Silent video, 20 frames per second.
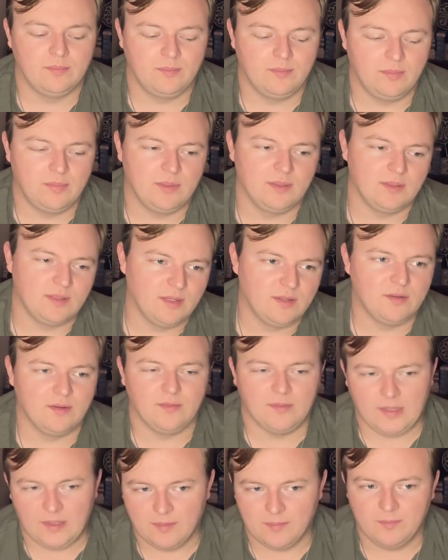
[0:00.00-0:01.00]
but a
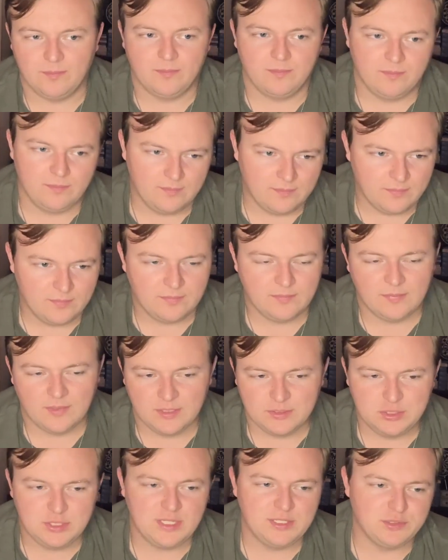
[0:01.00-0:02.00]
a, a
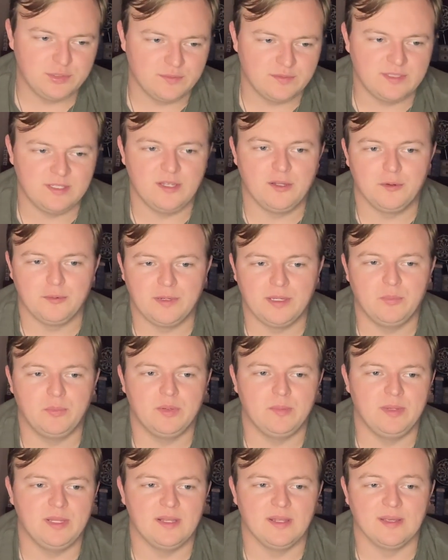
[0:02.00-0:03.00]
change of scenery would
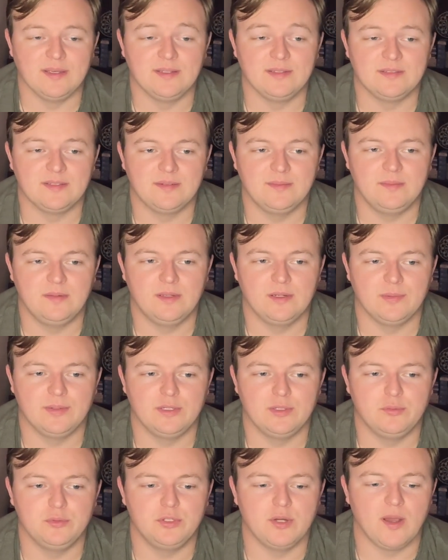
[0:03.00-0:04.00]
be nice. A, you know, a
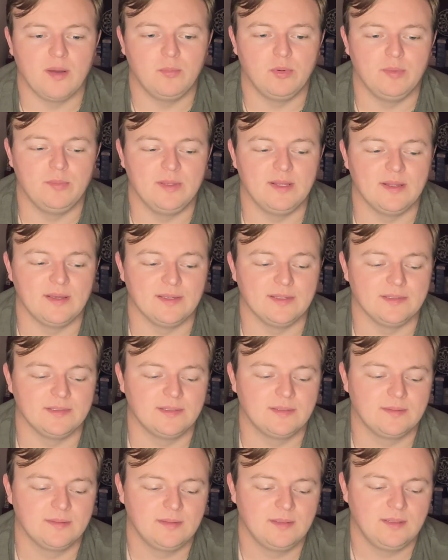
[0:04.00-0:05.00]
new job would be
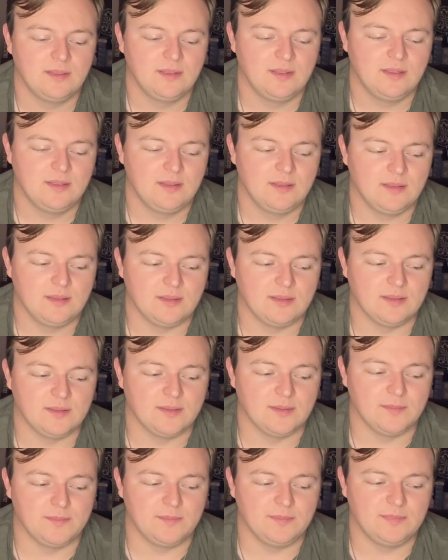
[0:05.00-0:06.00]
nice.
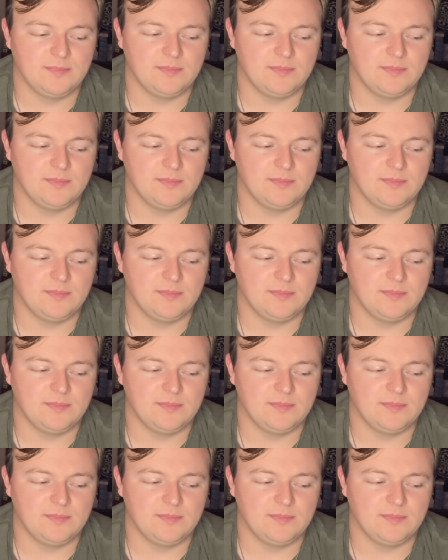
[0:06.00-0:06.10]
Um,